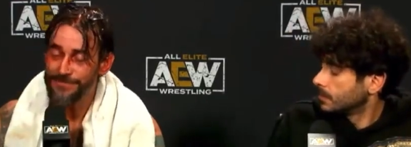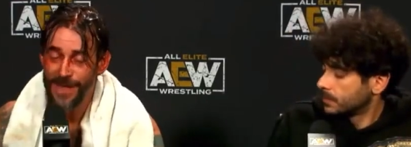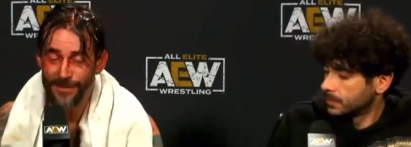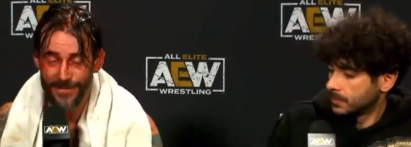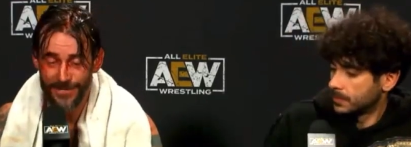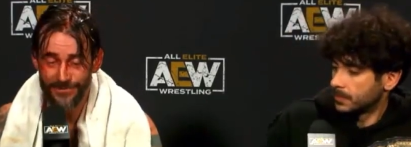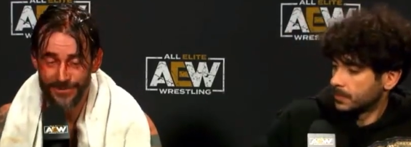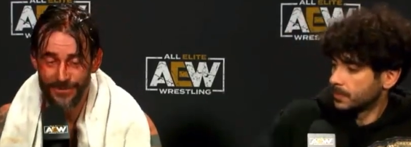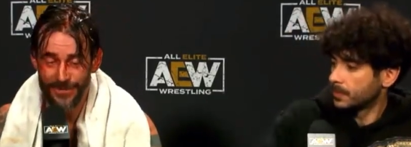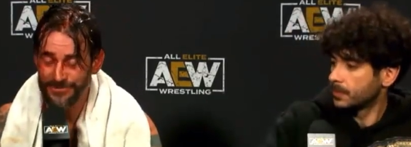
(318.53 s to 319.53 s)
Speaker 1: down that he was
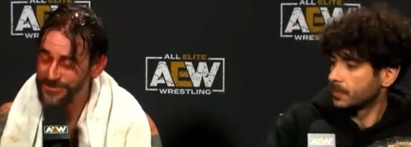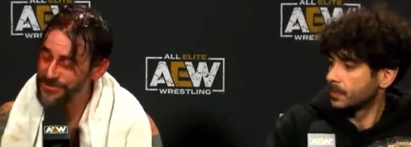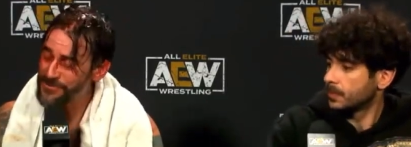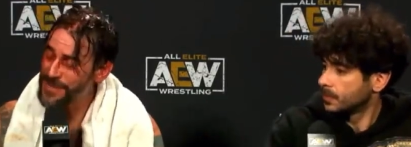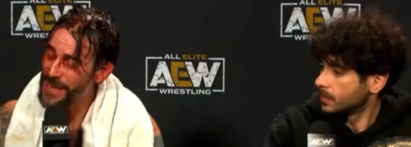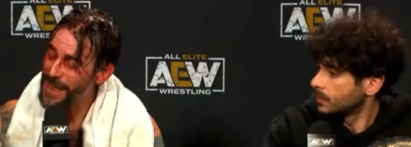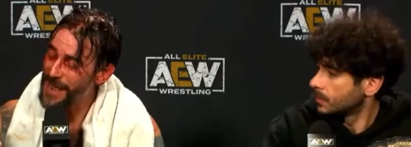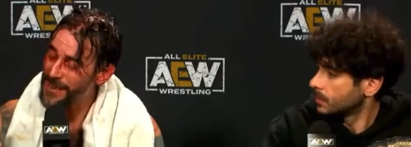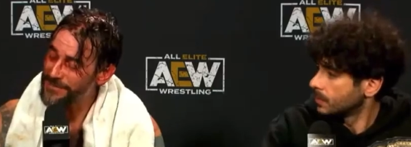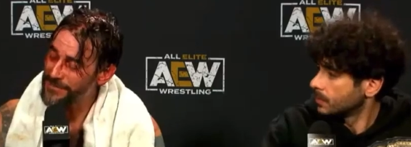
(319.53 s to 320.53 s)
going to sue me, I
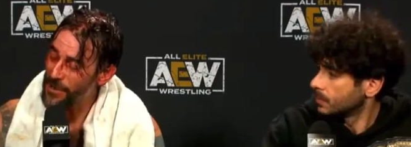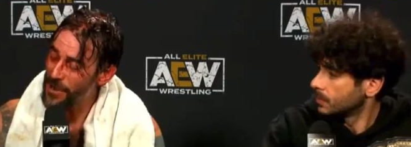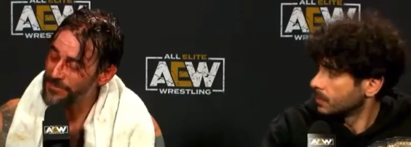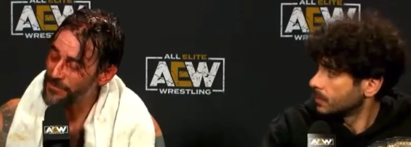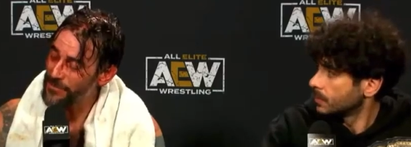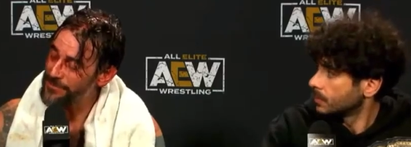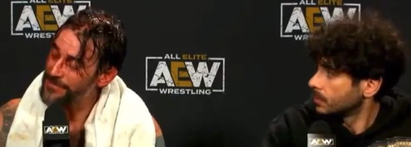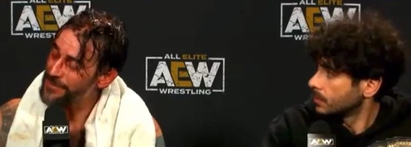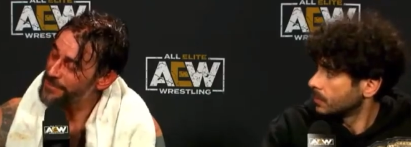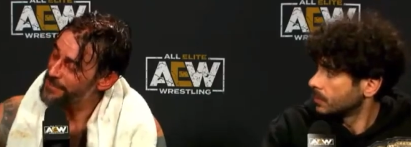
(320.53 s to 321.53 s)
asked to talk to him.
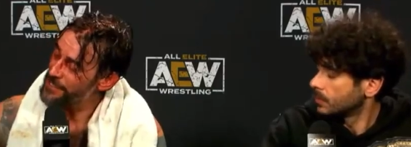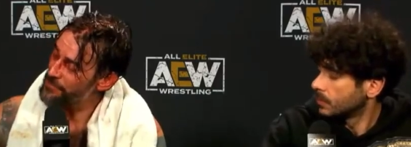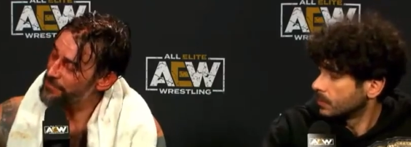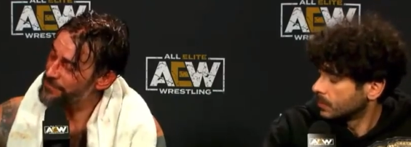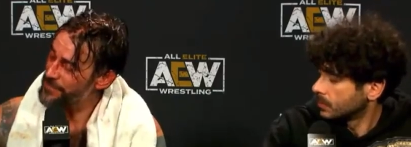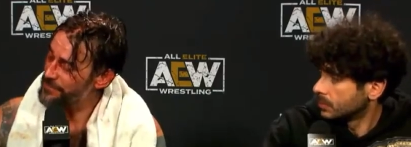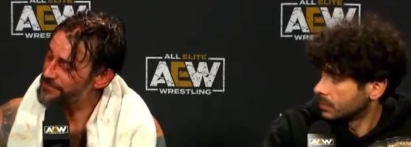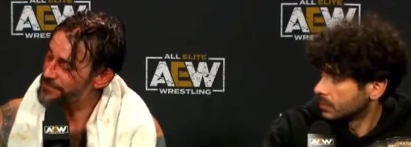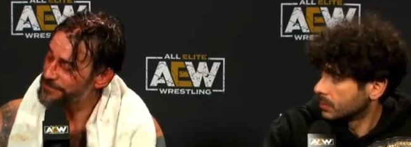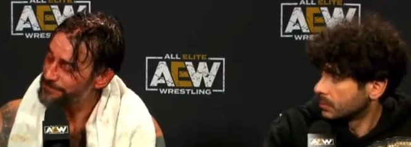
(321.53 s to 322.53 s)
He refused.
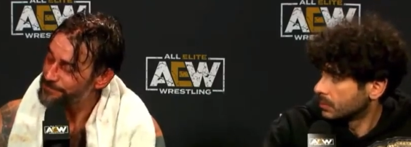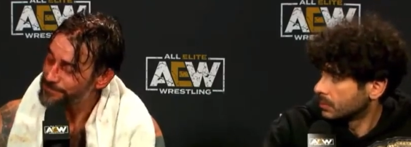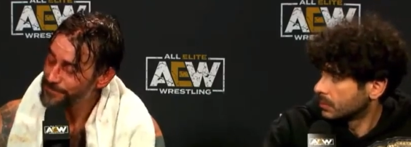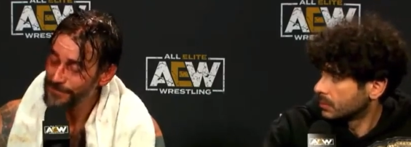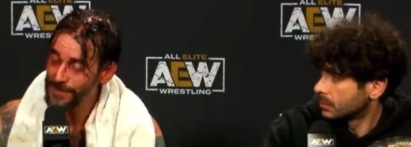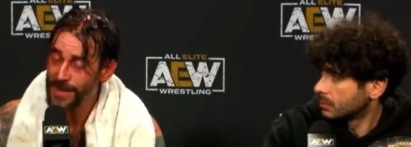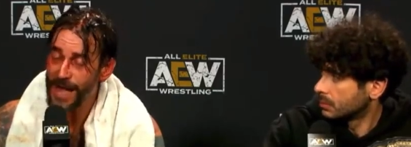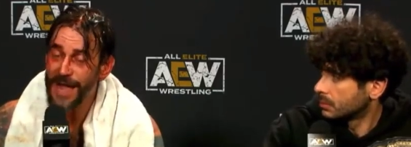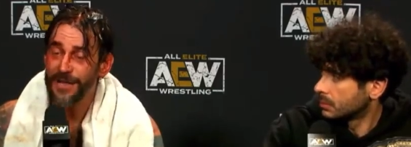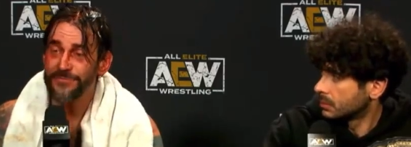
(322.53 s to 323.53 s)
I asked for